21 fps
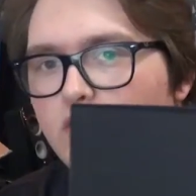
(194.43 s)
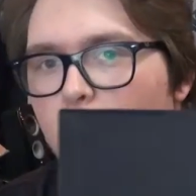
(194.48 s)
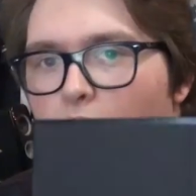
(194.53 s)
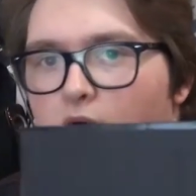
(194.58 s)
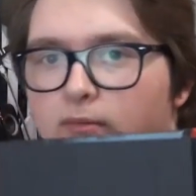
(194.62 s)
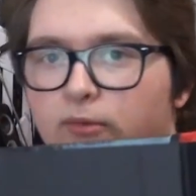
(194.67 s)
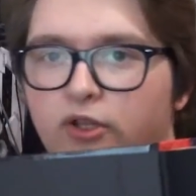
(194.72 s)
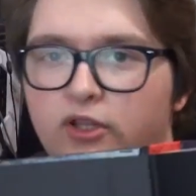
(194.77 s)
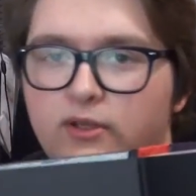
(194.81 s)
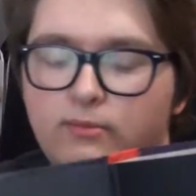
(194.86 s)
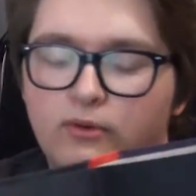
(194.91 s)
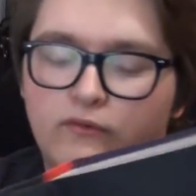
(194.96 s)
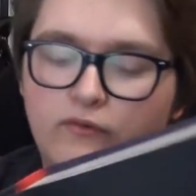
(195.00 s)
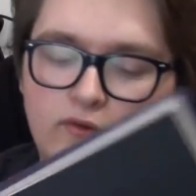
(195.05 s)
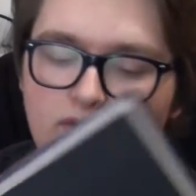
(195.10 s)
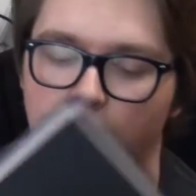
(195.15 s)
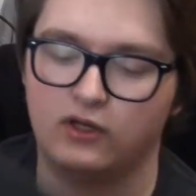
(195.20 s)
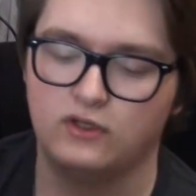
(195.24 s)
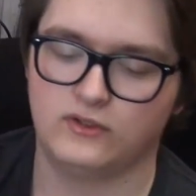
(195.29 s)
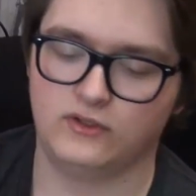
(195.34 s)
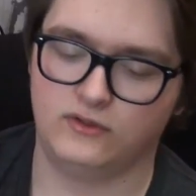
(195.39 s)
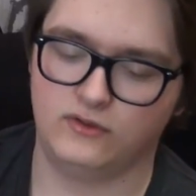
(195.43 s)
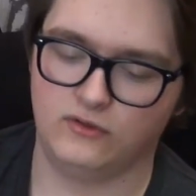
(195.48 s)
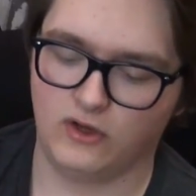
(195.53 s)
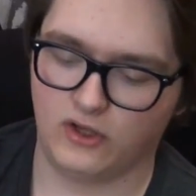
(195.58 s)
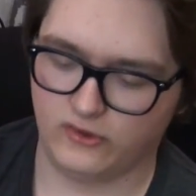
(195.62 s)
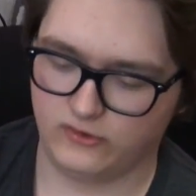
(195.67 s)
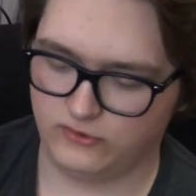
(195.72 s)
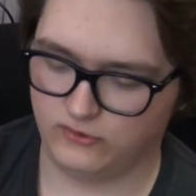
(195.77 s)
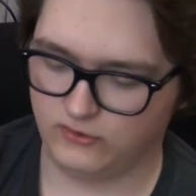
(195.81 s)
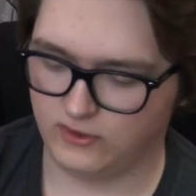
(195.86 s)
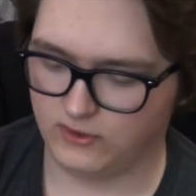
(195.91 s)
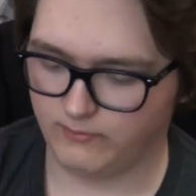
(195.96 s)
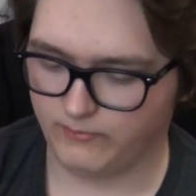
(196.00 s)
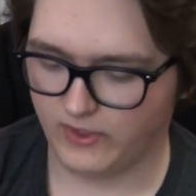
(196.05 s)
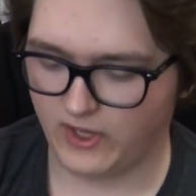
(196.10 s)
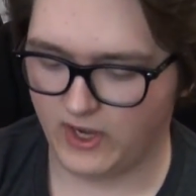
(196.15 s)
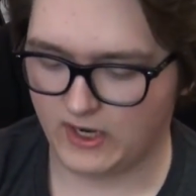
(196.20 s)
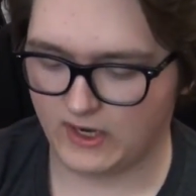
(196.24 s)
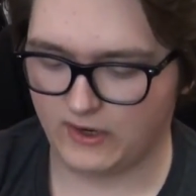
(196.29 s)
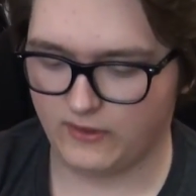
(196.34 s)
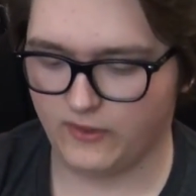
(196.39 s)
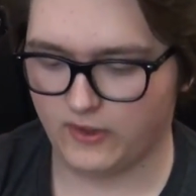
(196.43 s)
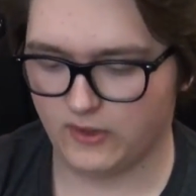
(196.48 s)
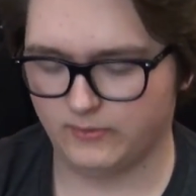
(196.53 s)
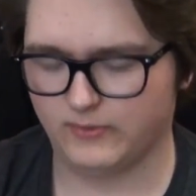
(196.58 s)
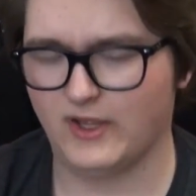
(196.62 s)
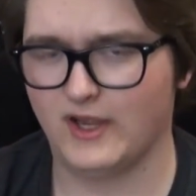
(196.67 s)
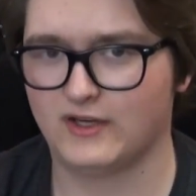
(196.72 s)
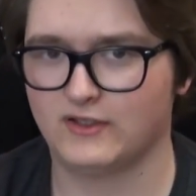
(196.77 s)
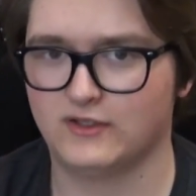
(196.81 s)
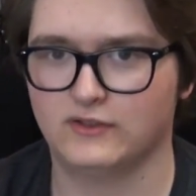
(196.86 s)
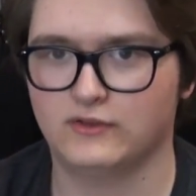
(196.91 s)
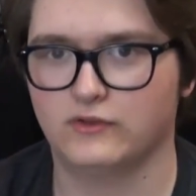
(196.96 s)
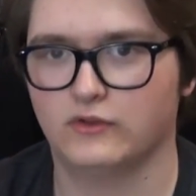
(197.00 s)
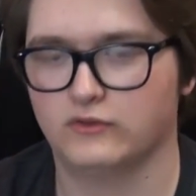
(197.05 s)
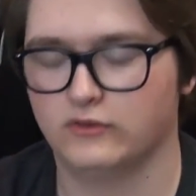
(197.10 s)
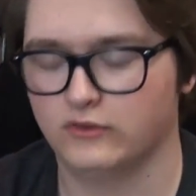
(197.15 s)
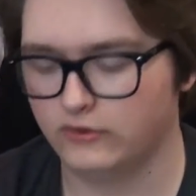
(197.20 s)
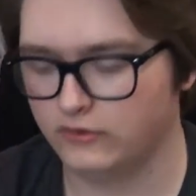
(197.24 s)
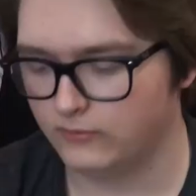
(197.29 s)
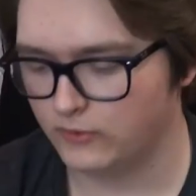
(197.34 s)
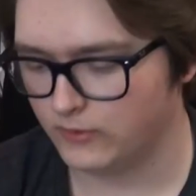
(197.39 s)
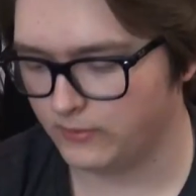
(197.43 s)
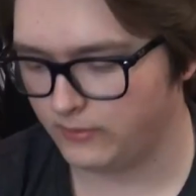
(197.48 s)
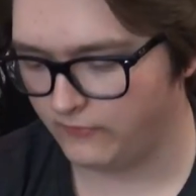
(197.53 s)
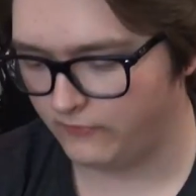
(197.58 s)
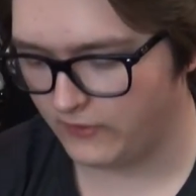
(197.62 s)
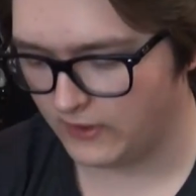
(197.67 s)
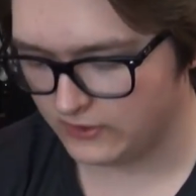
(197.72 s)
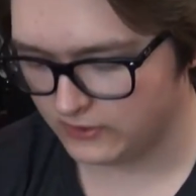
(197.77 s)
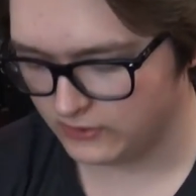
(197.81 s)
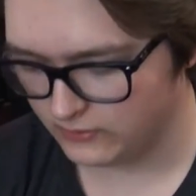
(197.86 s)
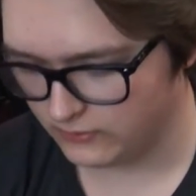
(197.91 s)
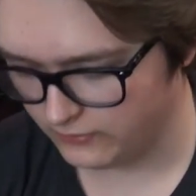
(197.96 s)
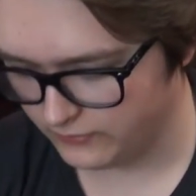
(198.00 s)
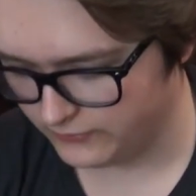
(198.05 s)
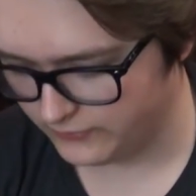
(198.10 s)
normally, but for an extra $2 you can get black. I thought black just looked a little more professional.